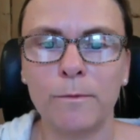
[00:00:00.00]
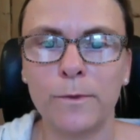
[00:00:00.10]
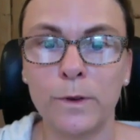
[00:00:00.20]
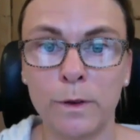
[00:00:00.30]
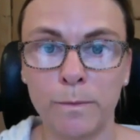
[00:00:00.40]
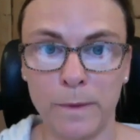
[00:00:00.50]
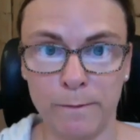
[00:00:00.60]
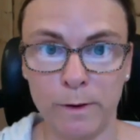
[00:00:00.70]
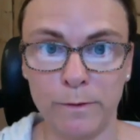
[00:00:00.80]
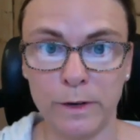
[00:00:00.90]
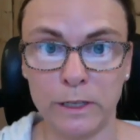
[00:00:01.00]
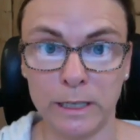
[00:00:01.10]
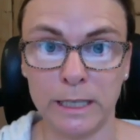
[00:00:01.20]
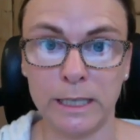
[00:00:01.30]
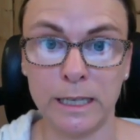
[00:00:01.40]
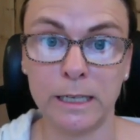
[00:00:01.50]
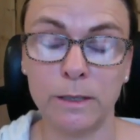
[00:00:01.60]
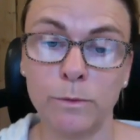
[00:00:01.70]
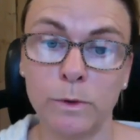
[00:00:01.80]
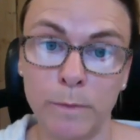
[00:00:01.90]
for revisions that
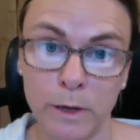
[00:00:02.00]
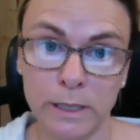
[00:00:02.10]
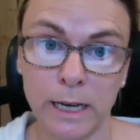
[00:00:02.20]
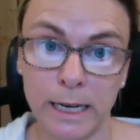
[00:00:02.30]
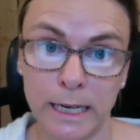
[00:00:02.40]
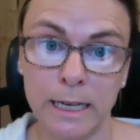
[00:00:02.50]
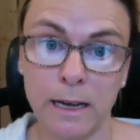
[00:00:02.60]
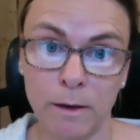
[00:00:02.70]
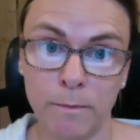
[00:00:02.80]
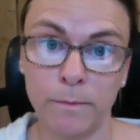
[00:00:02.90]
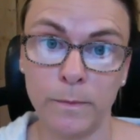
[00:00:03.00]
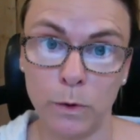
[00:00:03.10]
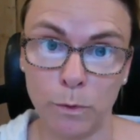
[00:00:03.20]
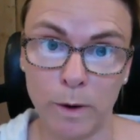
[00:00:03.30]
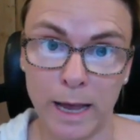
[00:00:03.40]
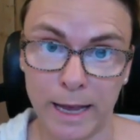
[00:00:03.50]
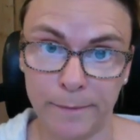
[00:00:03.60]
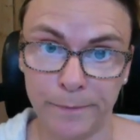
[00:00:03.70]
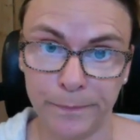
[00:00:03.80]
will most likely come your way.